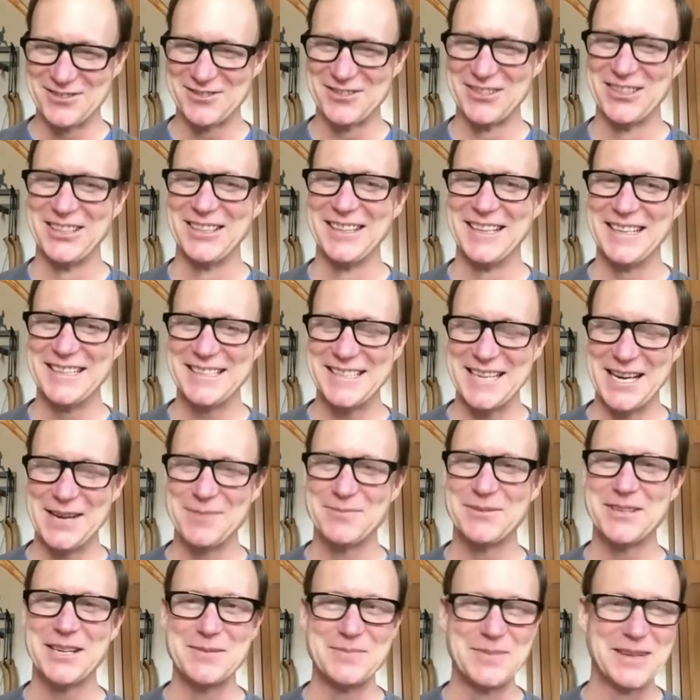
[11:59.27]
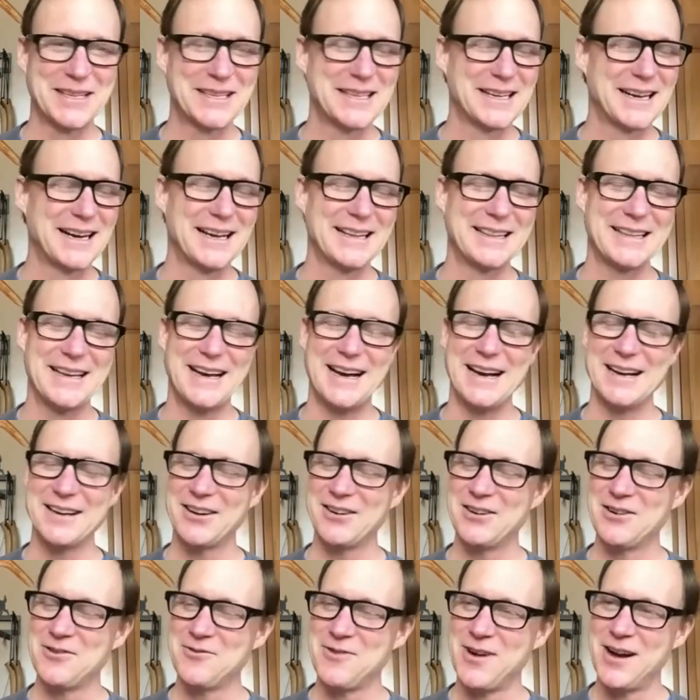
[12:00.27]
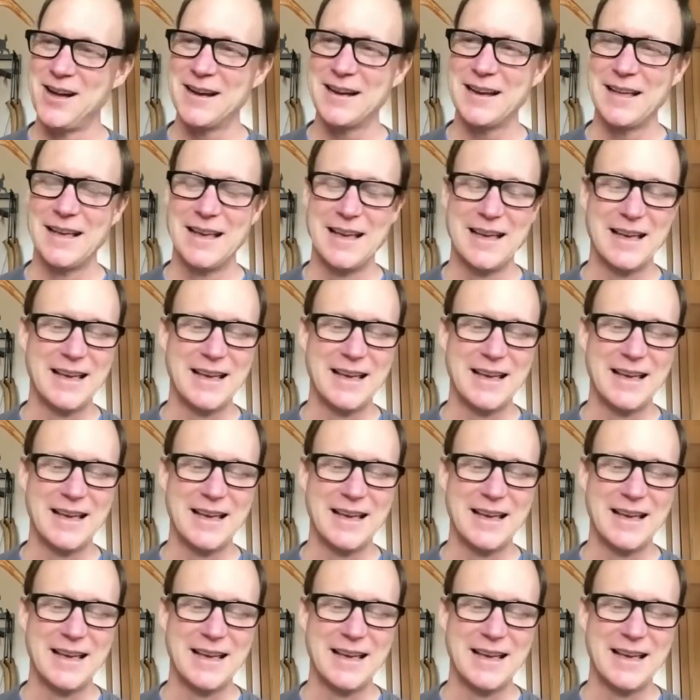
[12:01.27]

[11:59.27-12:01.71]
I was really tempted, but I thought, you know what?